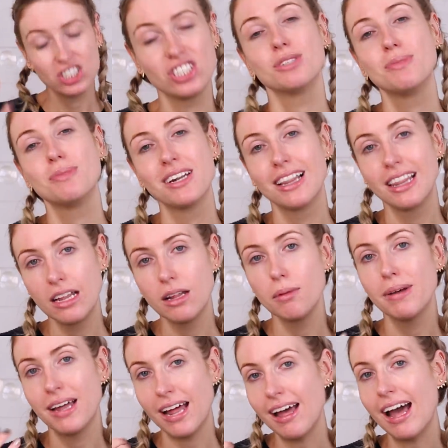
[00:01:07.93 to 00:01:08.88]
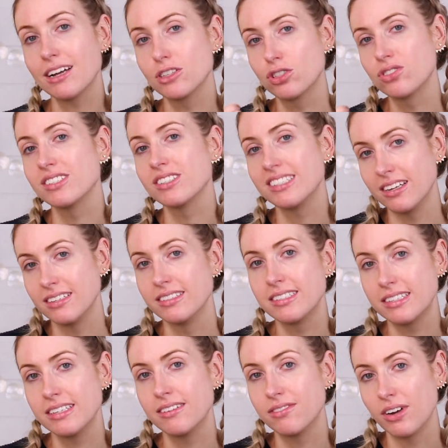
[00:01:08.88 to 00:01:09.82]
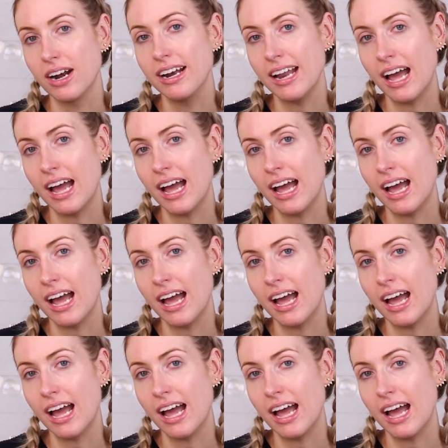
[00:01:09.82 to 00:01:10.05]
She's been a little bit extra sensitive right